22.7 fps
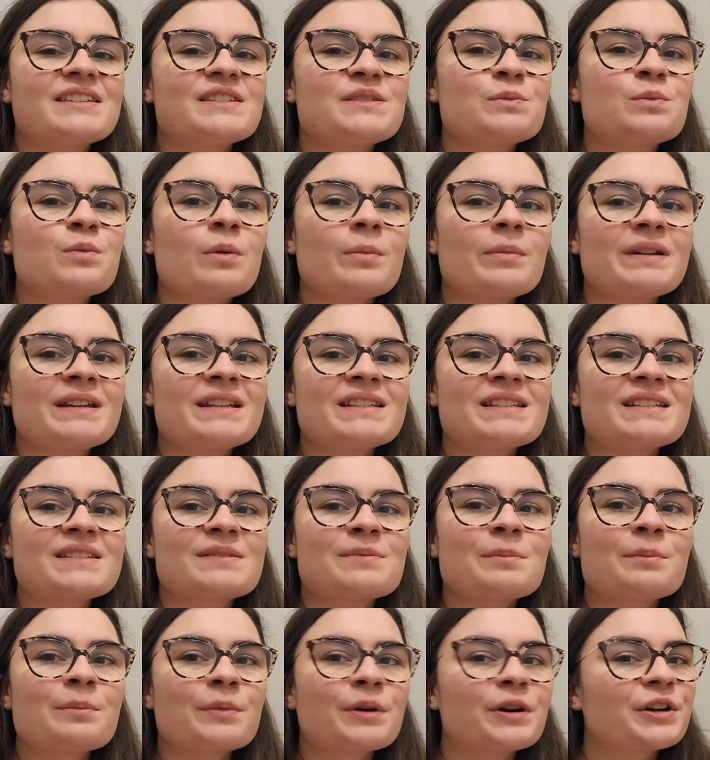this woman
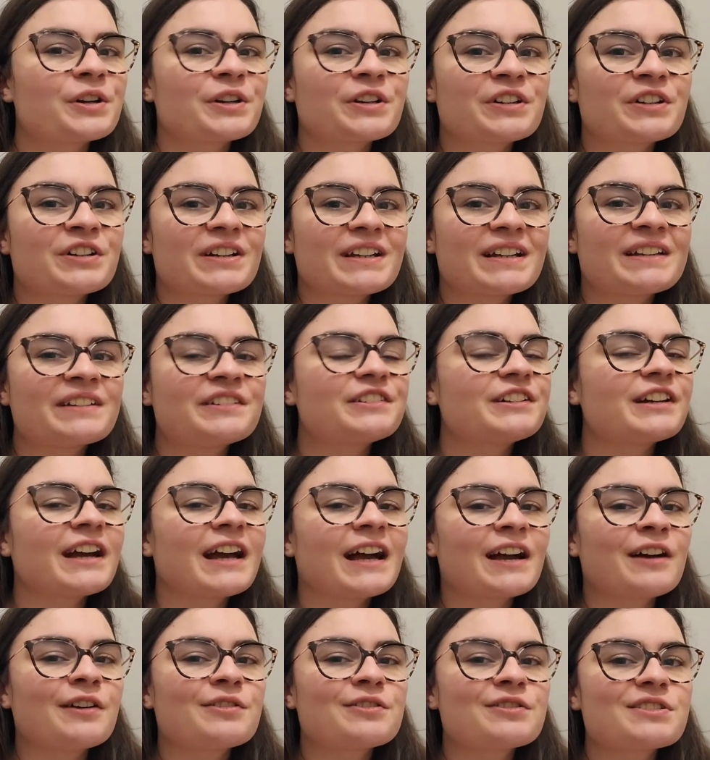is murdered in her
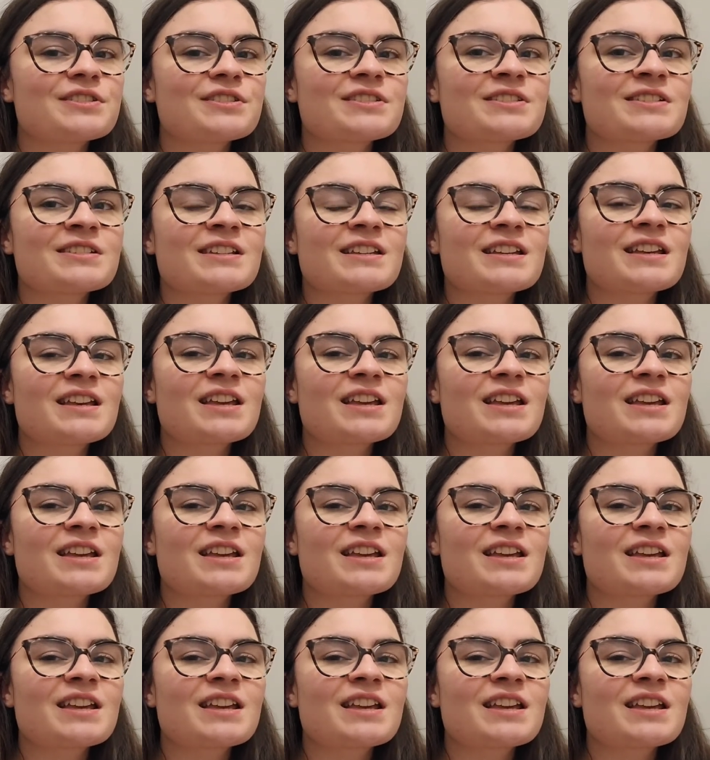house,